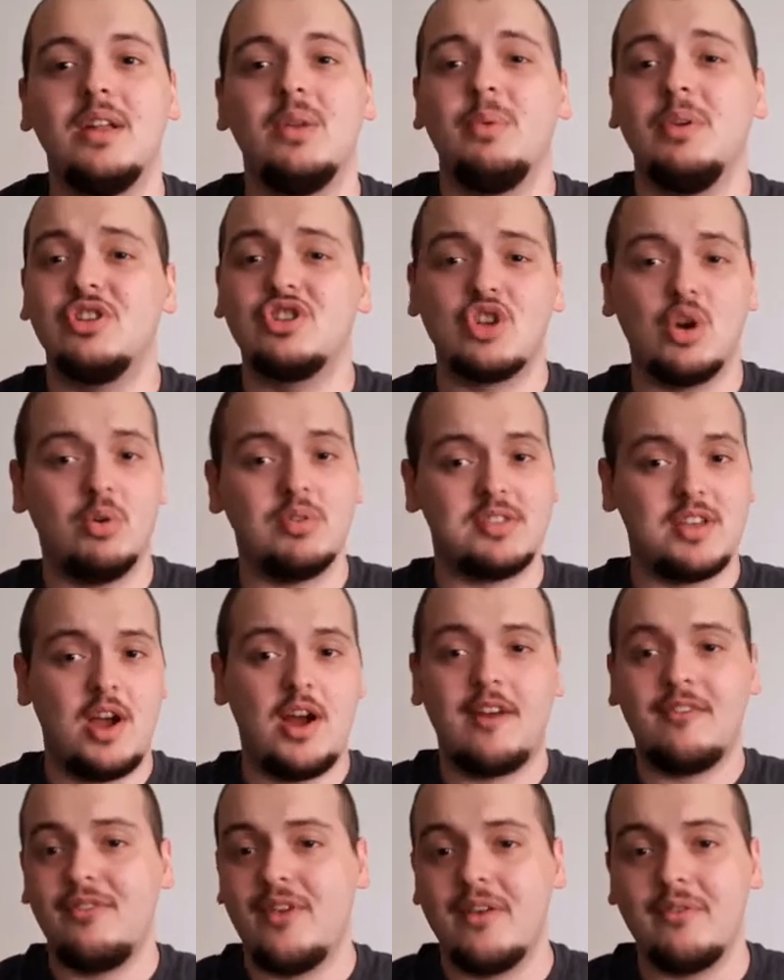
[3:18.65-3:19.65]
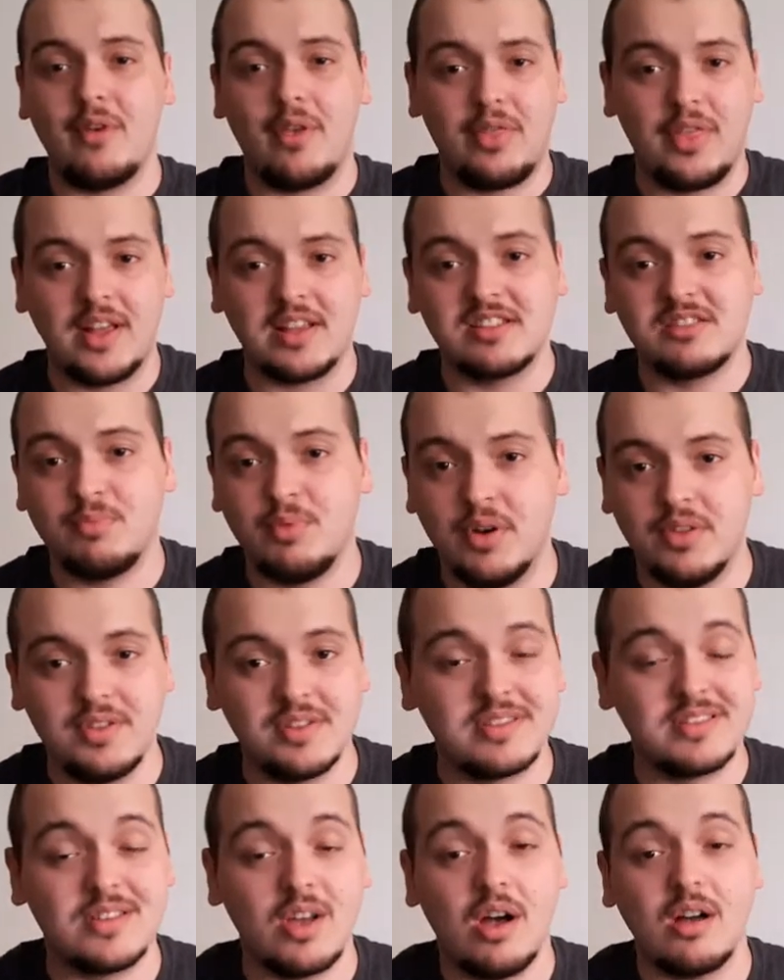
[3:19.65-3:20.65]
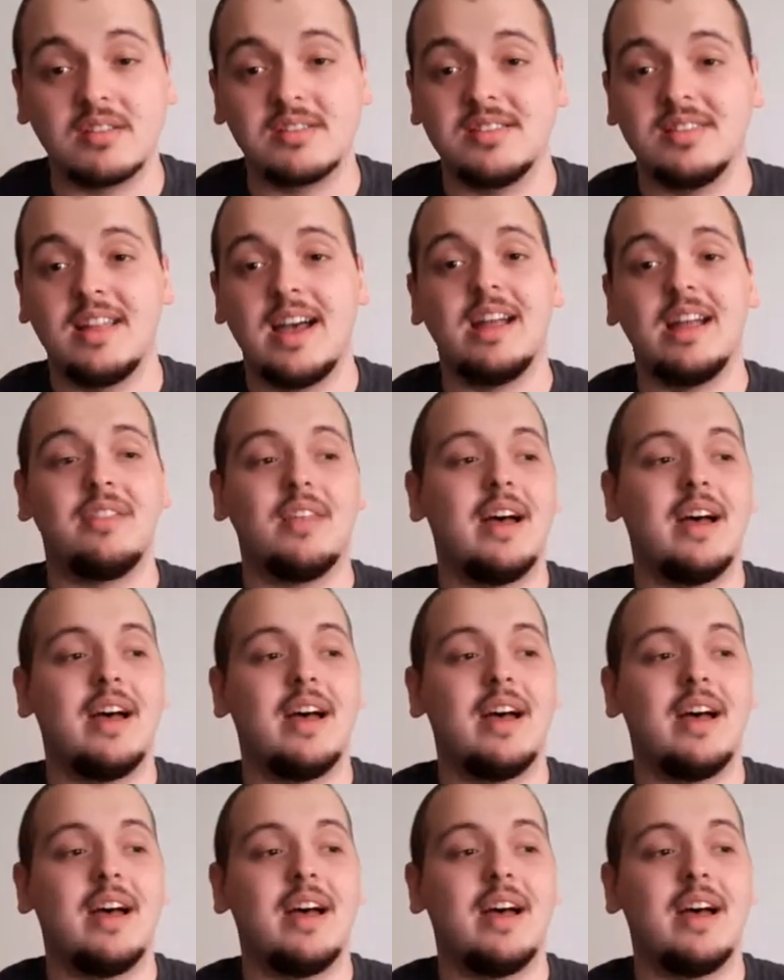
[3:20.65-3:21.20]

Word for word: and we chose our favorite things to put in the songs and that.